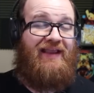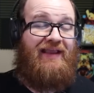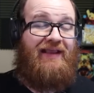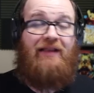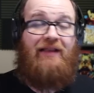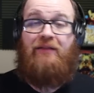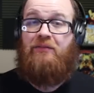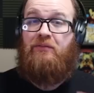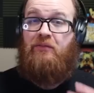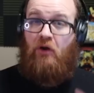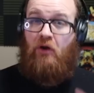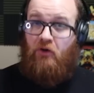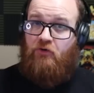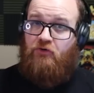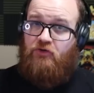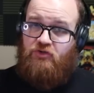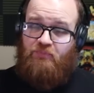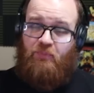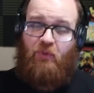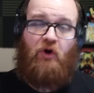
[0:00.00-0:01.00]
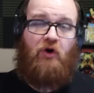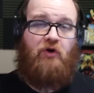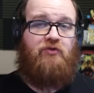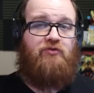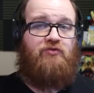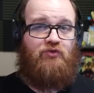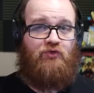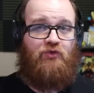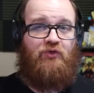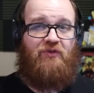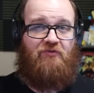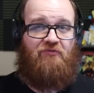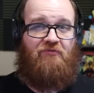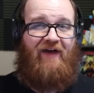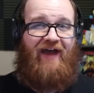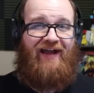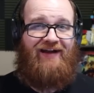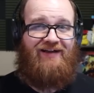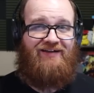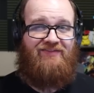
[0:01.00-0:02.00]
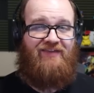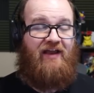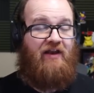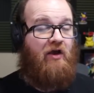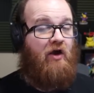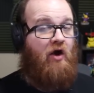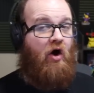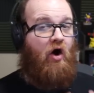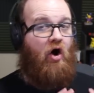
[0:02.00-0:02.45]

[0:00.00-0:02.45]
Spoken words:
in large part due to the fact that